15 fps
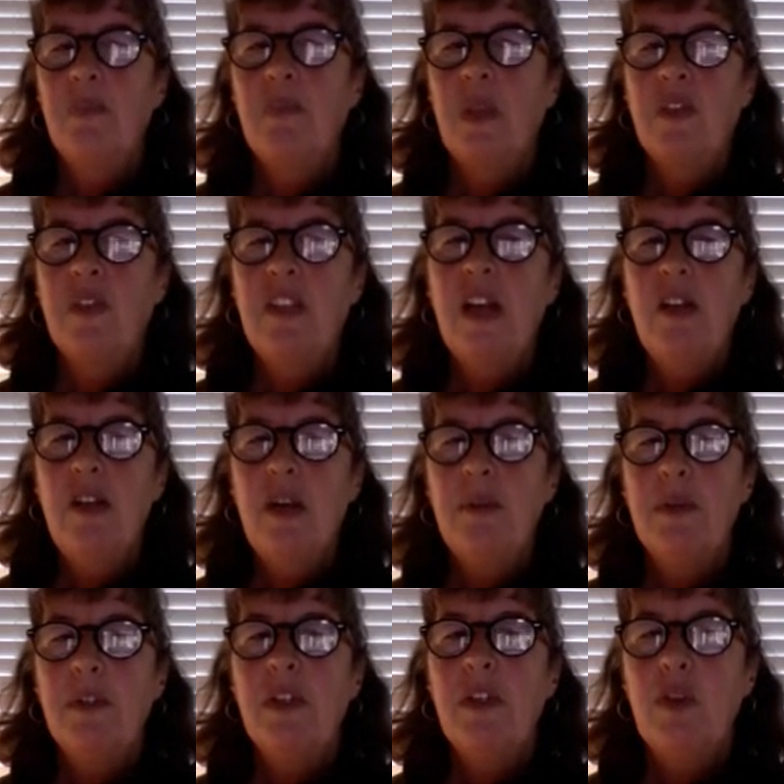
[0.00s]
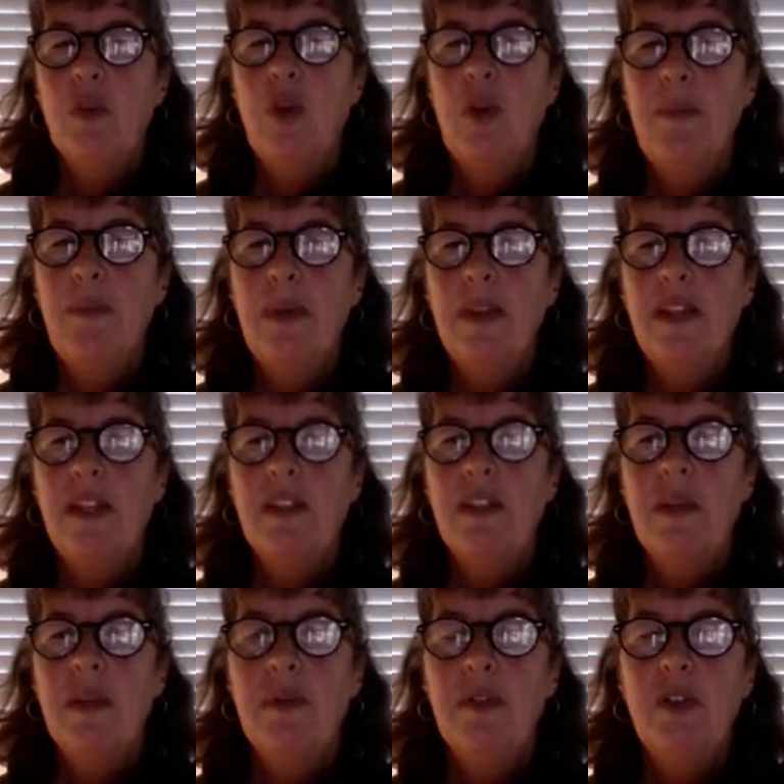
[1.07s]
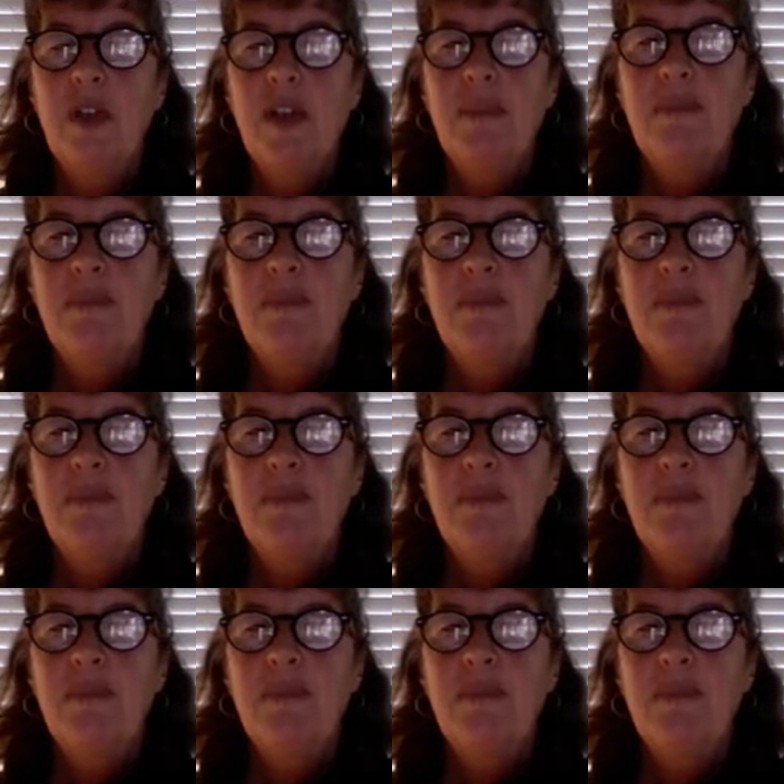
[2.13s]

cell numbers that grew up on that substrate.